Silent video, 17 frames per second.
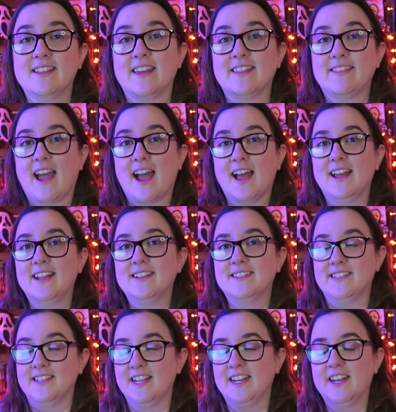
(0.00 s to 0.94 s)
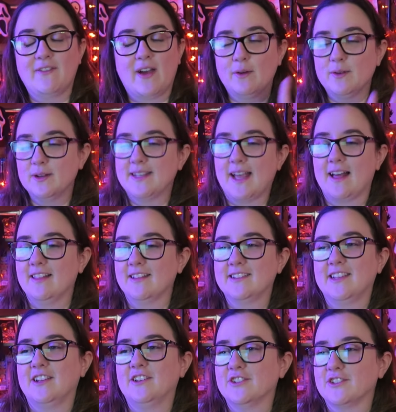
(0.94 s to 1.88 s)
Like that scene, if I was
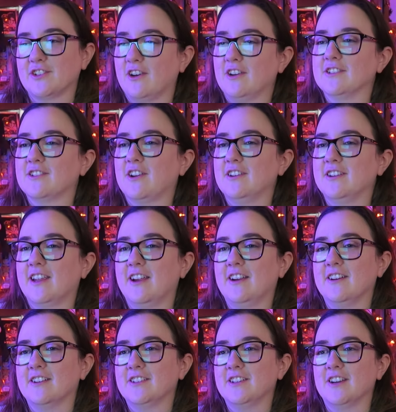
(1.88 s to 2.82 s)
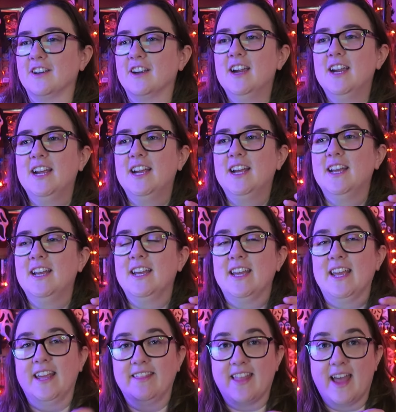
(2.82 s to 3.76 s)
Alexander Skarsgård character
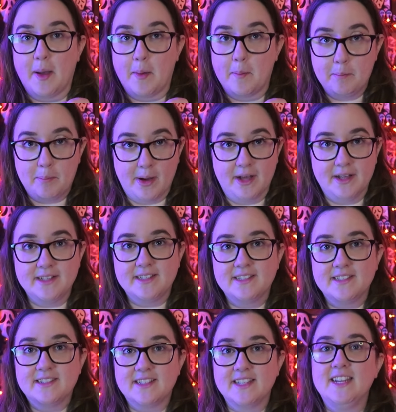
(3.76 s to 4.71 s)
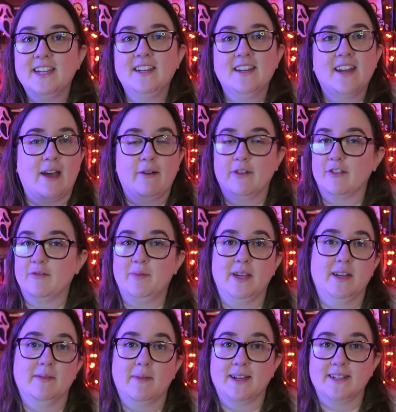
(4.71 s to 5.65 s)
in that bus scene, I would have
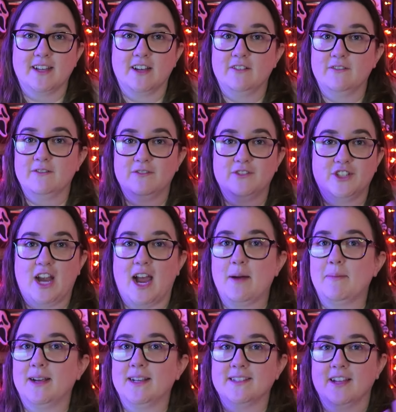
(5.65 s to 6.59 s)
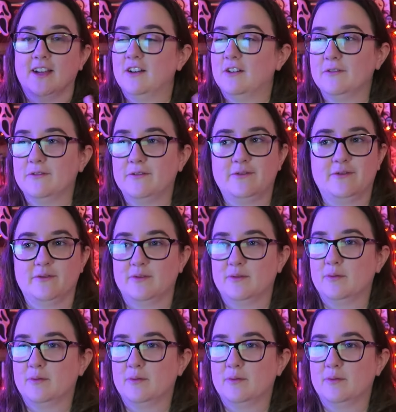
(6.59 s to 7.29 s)
peed myself, shat myself,